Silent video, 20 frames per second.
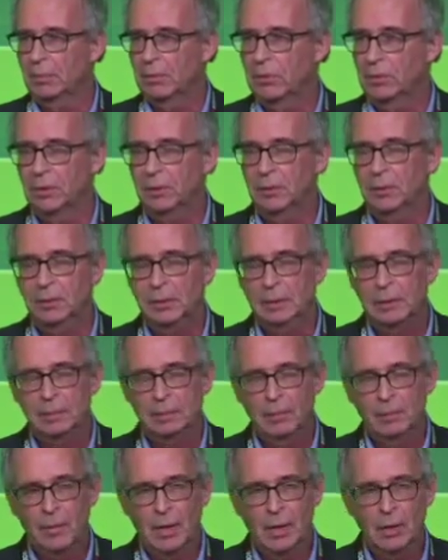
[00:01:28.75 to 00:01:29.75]
So
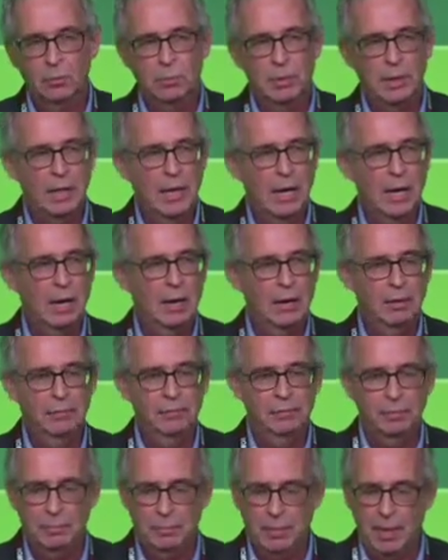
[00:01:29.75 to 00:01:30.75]
we
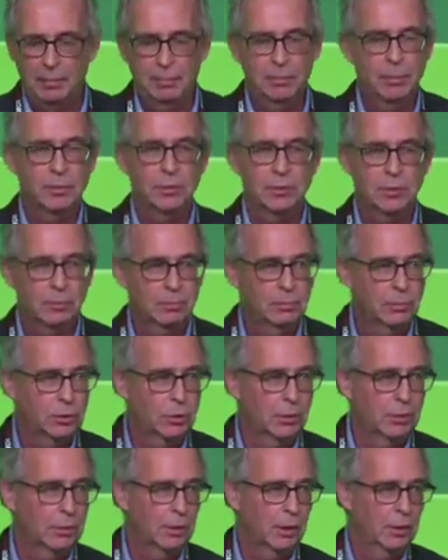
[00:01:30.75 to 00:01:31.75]
have members
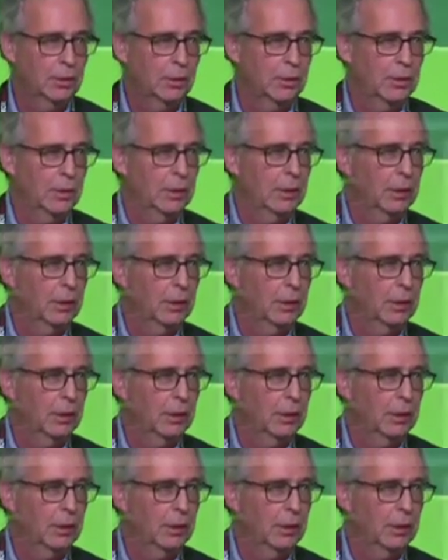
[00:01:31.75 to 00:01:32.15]
shown on the